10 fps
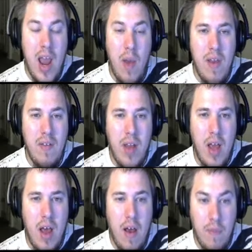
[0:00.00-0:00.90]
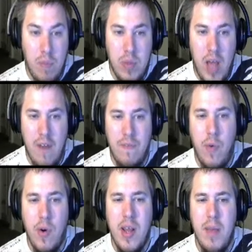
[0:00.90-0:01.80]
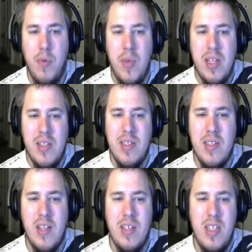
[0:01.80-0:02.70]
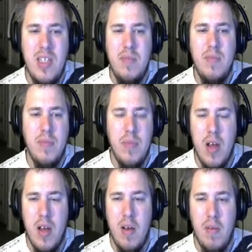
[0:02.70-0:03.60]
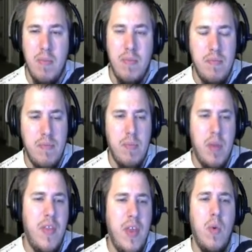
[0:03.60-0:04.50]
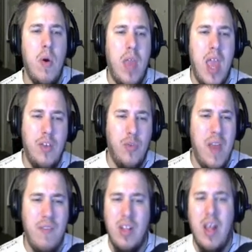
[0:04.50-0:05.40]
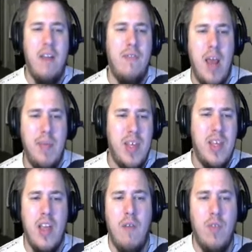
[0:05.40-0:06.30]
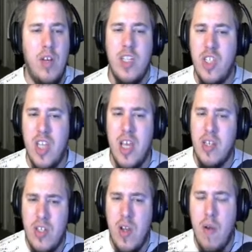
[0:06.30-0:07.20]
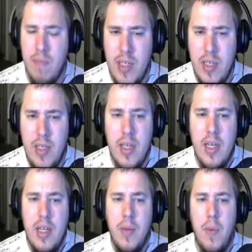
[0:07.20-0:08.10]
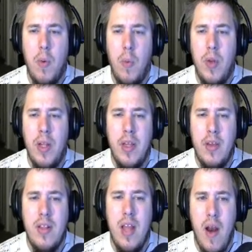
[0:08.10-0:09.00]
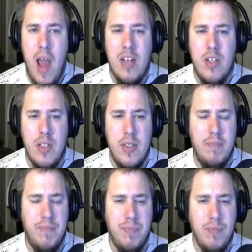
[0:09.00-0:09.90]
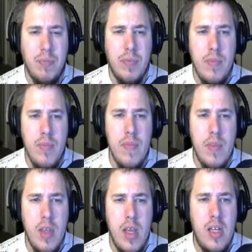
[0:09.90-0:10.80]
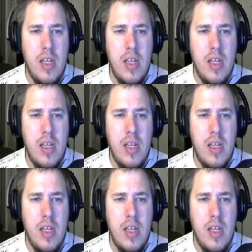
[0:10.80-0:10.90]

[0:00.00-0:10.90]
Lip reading: we have a lot of 4x weaknesses on the team, but I think we're okay because we have a lot of types that can cover each thing. So I think we're really good there, actually. Yeah.